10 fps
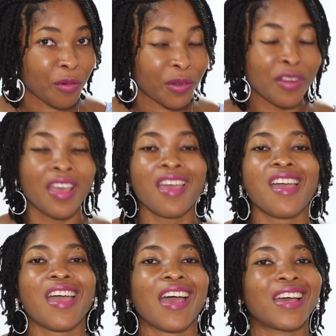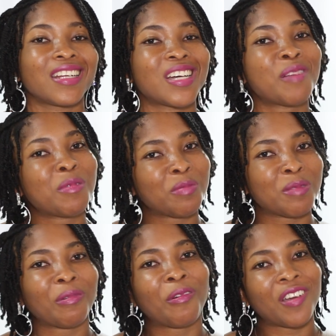phone, and a couple
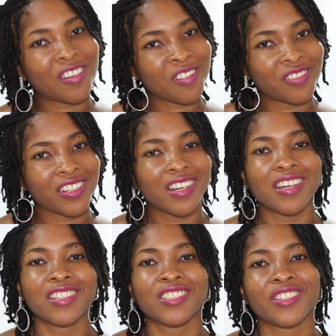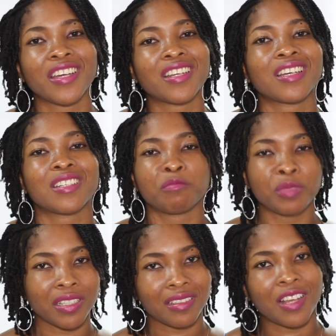people were over 100,
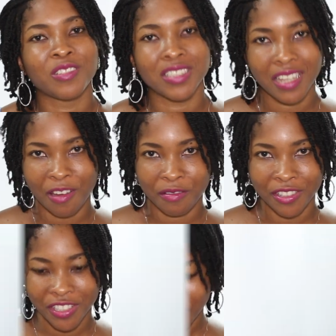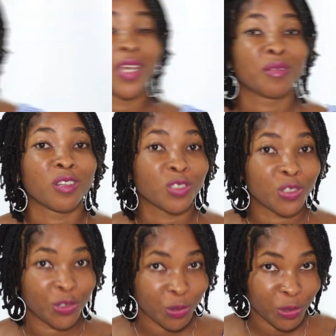but that was the average. Then we came down
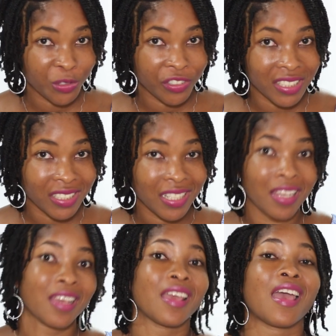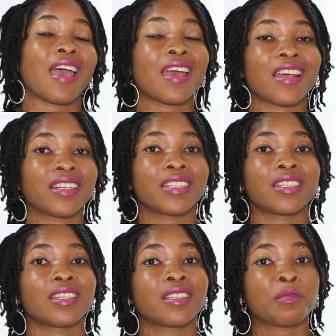to groceries, and
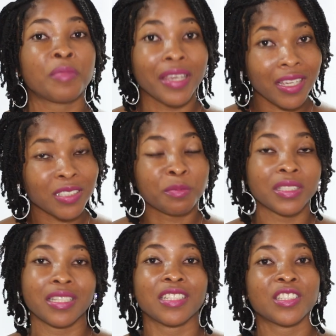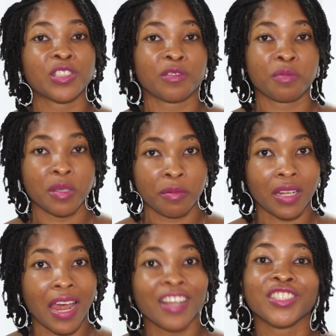the biggest percentage of people
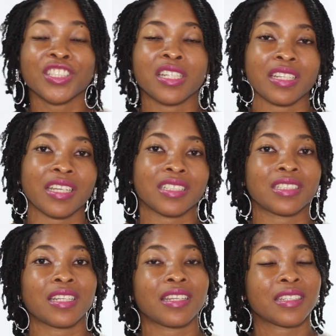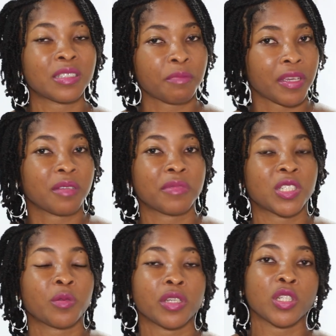actually indicated that they spend
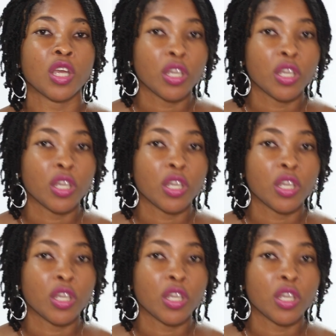between